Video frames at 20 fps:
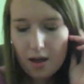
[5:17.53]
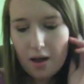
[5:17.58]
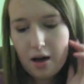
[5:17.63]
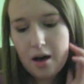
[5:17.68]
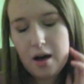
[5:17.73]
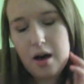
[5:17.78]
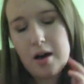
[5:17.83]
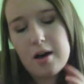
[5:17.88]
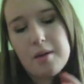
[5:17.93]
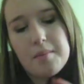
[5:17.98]

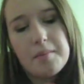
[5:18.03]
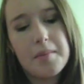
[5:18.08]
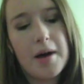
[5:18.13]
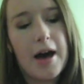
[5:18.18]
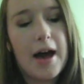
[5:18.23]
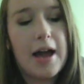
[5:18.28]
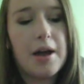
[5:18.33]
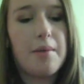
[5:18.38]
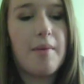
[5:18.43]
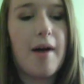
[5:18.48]

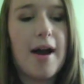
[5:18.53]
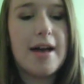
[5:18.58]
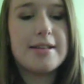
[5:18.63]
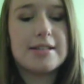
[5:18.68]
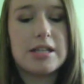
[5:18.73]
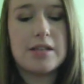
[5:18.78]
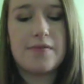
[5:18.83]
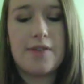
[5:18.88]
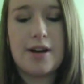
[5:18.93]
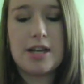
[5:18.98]
eye-wise
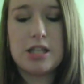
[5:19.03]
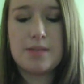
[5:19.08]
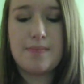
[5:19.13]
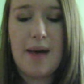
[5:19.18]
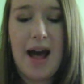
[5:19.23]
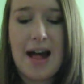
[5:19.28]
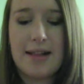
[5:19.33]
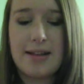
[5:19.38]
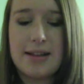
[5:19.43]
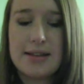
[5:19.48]
as far as
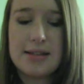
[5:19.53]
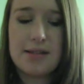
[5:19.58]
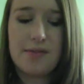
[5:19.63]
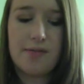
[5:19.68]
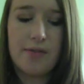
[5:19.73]
palettes.